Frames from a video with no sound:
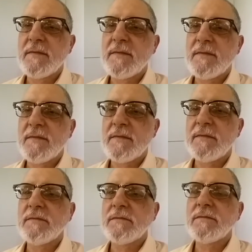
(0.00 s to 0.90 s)

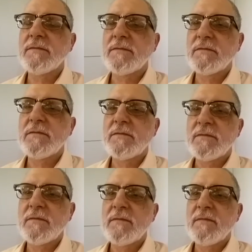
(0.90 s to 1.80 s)

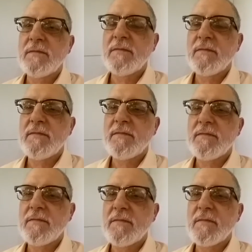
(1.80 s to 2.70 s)

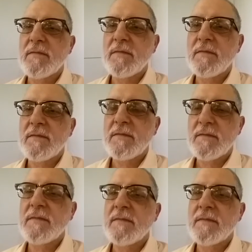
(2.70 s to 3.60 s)

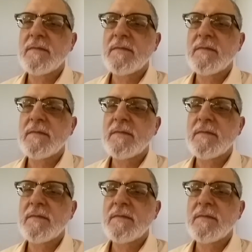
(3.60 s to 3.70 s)
The person shown says nothing.